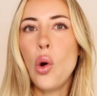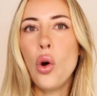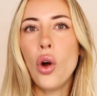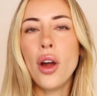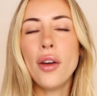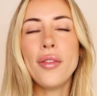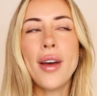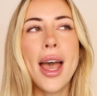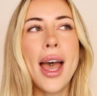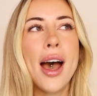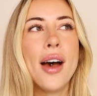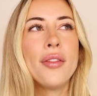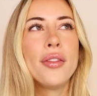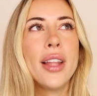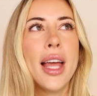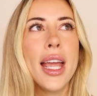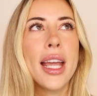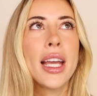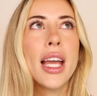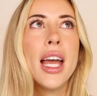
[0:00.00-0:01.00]
Or if I have
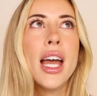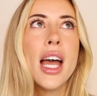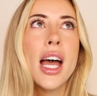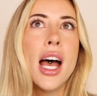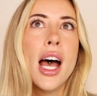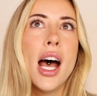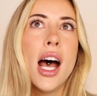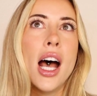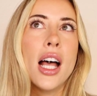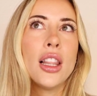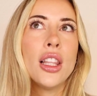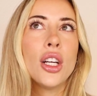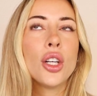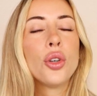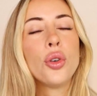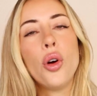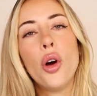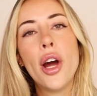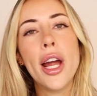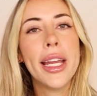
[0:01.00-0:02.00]
like a
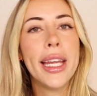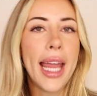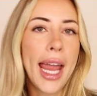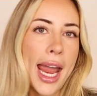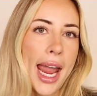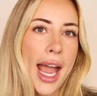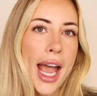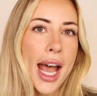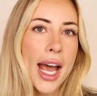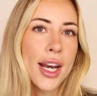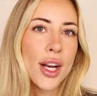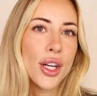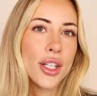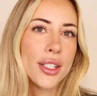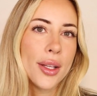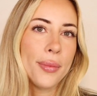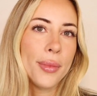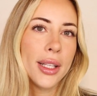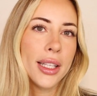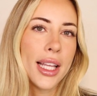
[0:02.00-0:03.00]
LaCroix can or
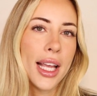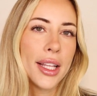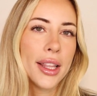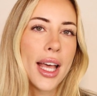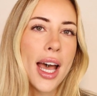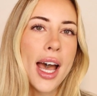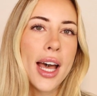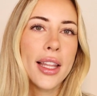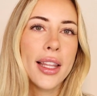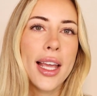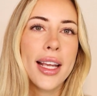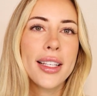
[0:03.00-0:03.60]
something like that,